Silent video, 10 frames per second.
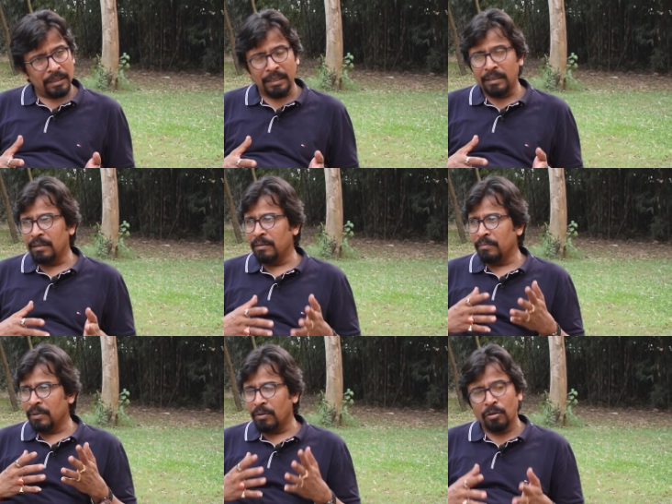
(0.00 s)
and
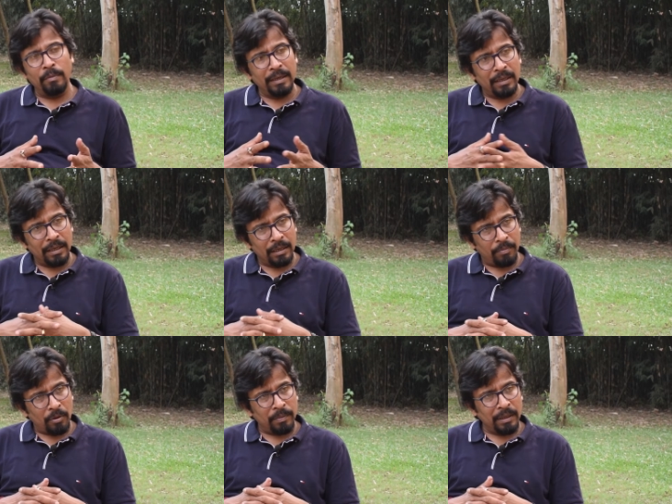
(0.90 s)
documenting it
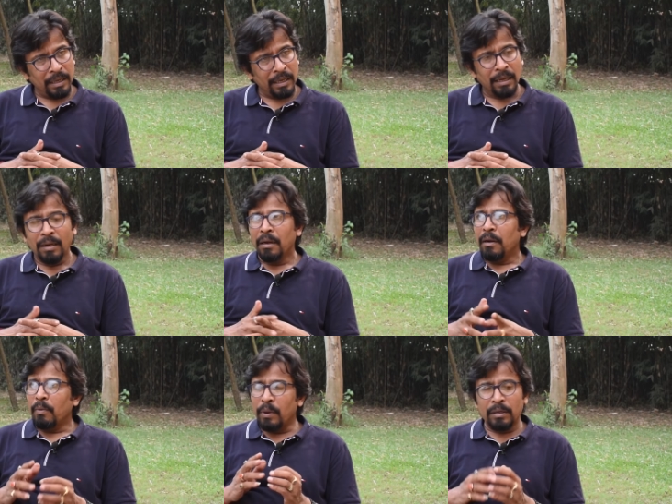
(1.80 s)
properly,
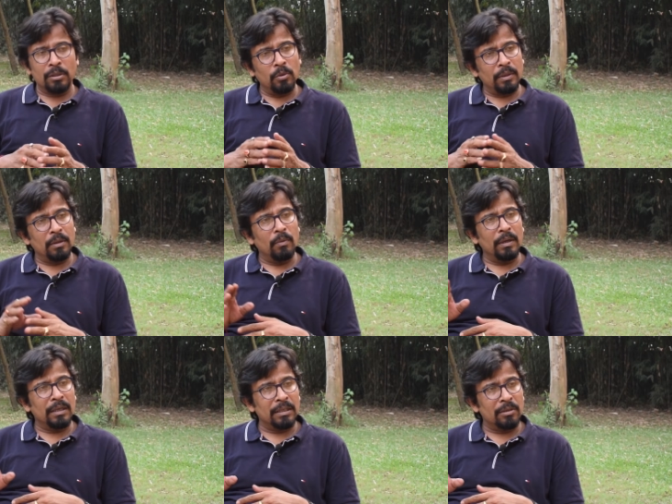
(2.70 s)
wheresoever the
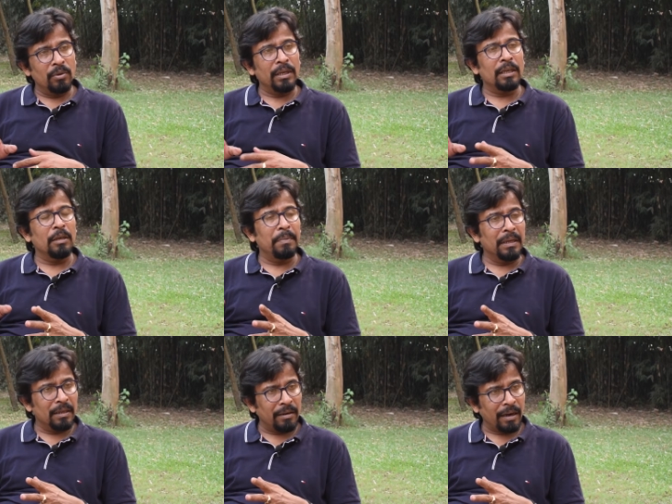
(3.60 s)
work is going,
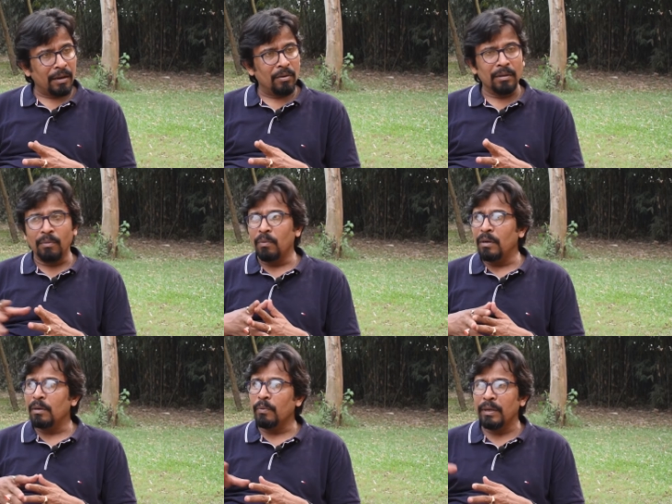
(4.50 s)
keeping the track on the
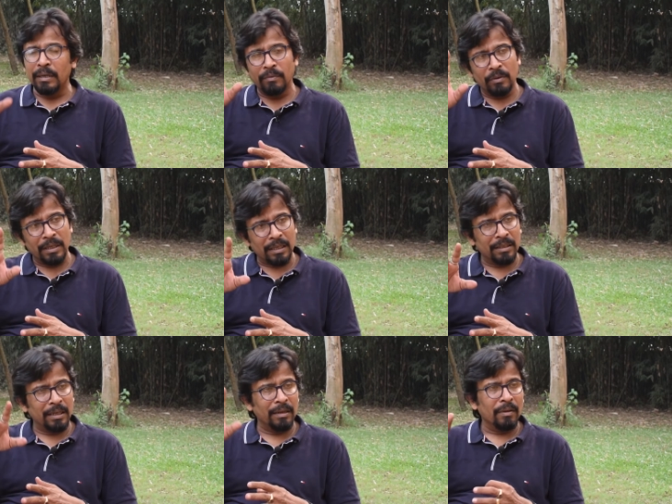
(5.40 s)
work, where it was
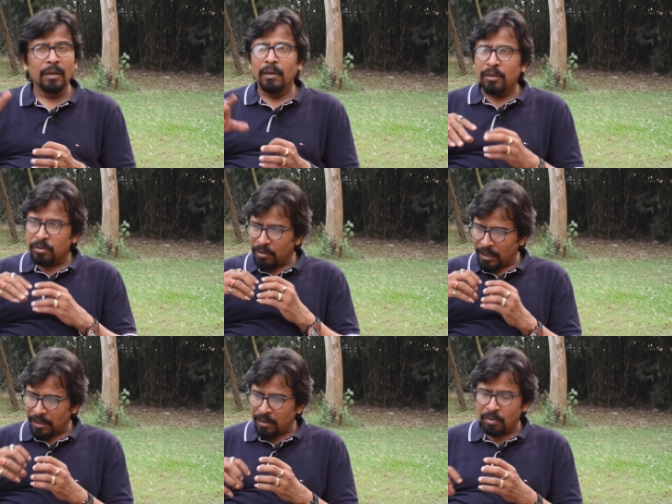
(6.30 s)
exiting. So
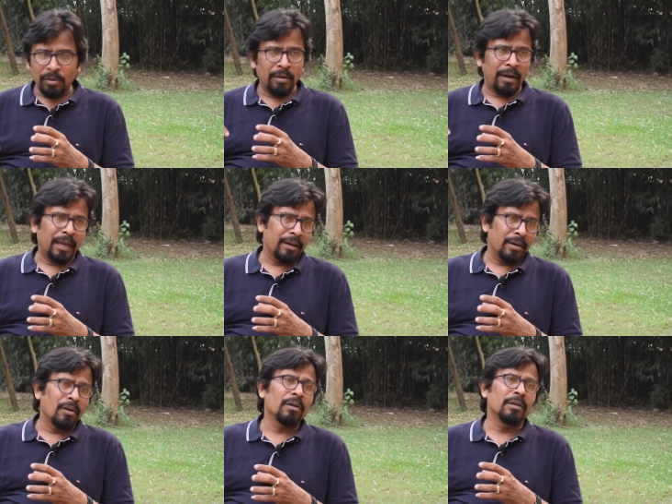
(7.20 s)
there is a good track
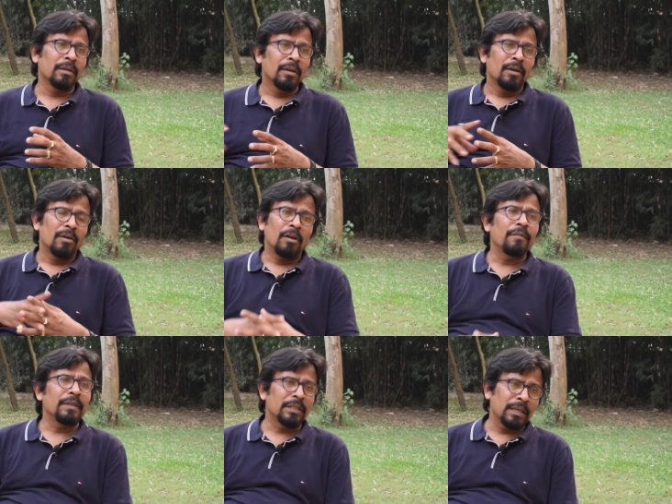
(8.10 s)
record
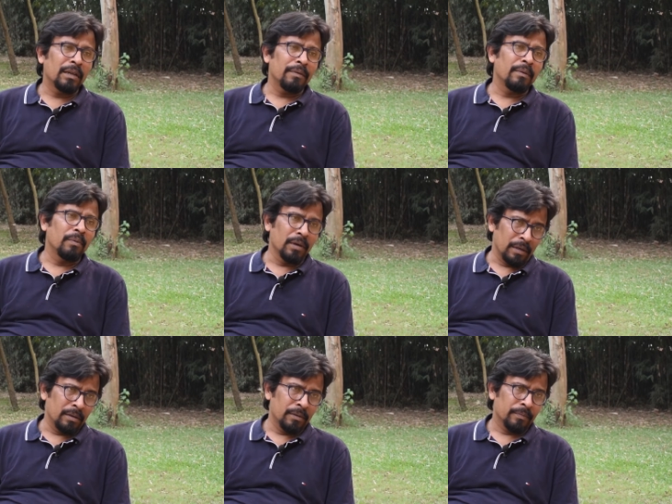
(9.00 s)
of each and every
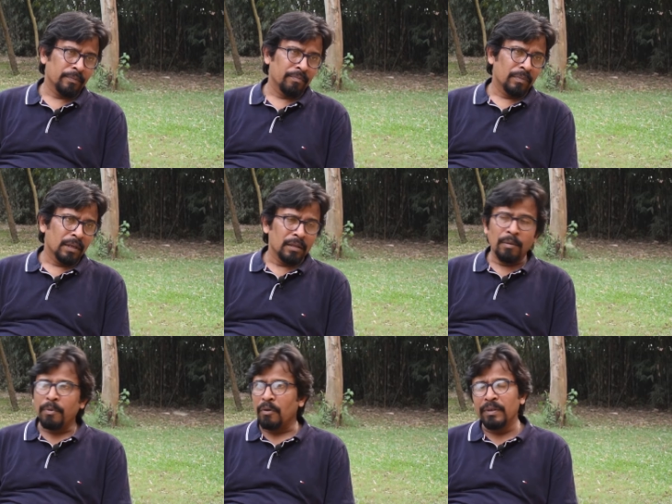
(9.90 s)
work. The
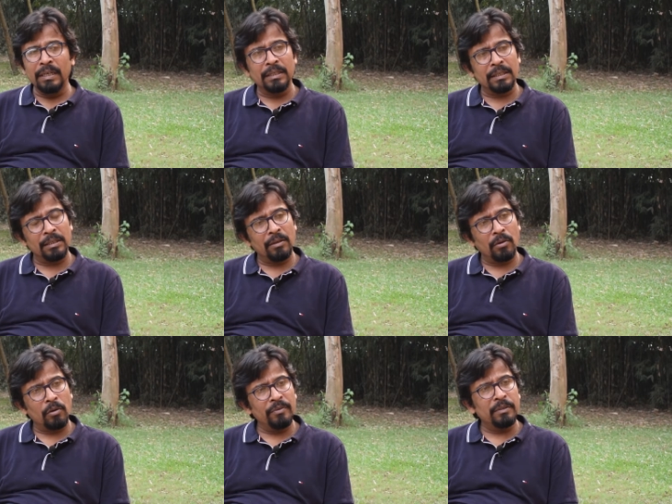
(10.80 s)
provenances are
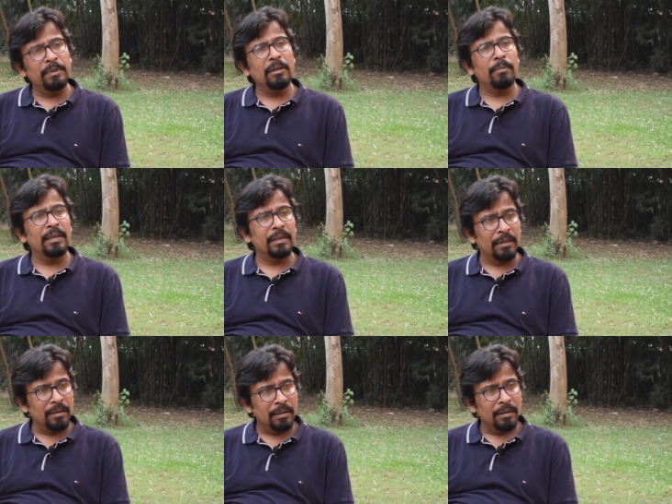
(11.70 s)
always been
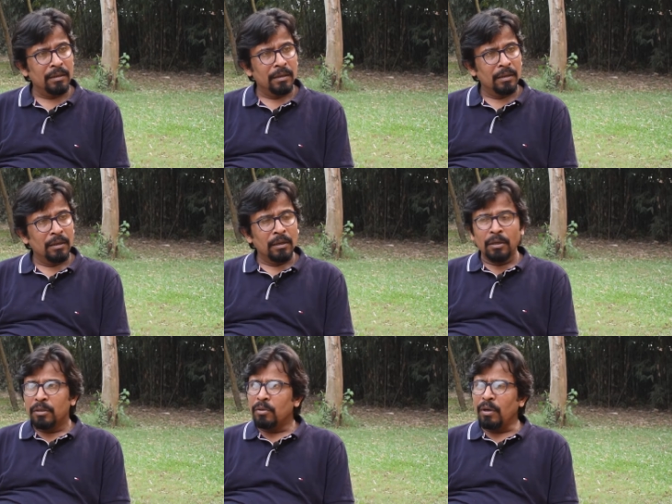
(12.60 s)
updated.
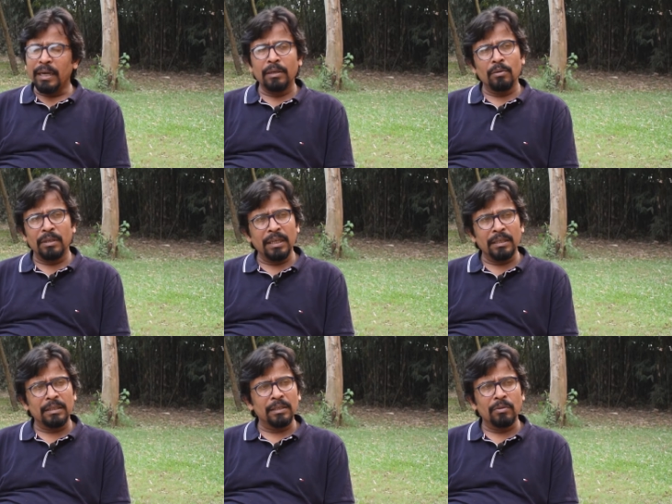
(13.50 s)
So I don't think
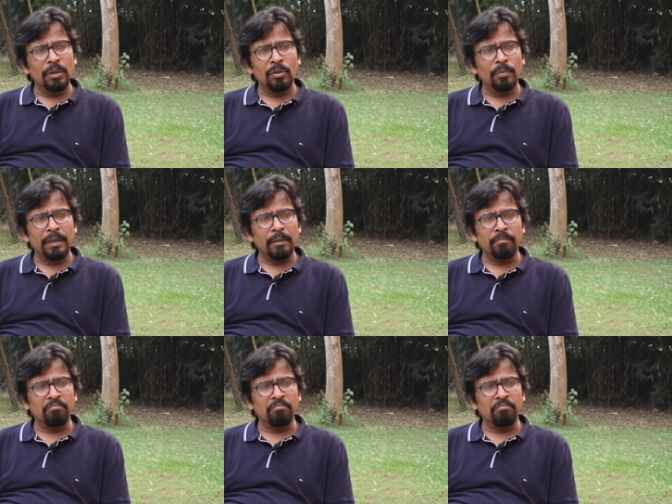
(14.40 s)
it is going to be,